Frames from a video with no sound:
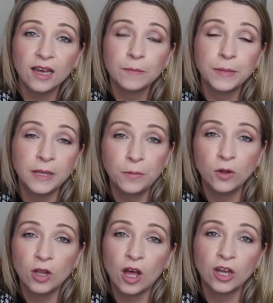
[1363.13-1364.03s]

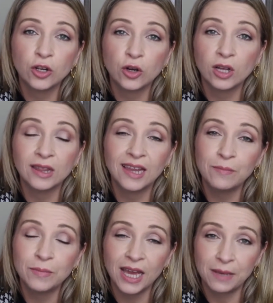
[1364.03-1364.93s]
people on your
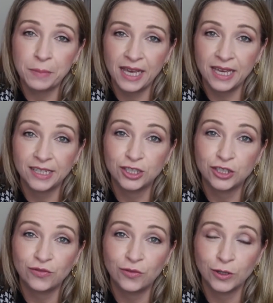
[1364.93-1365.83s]
alumni
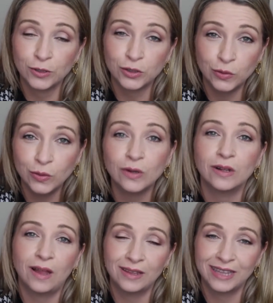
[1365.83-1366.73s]
page for your
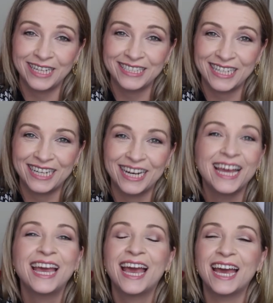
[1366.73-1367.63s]
school on LinkedIn
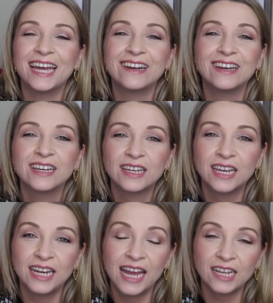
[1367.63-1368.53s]
and
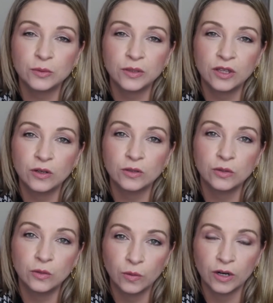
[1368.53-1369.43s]
connect with those
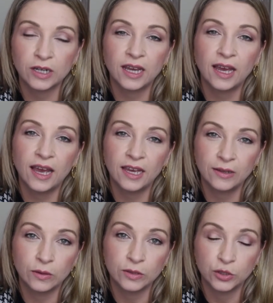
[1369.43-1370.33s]
who work at
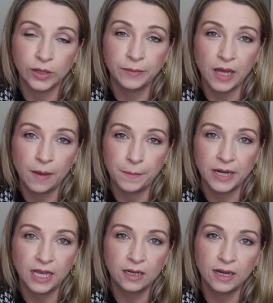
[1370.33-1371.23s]
your dream company.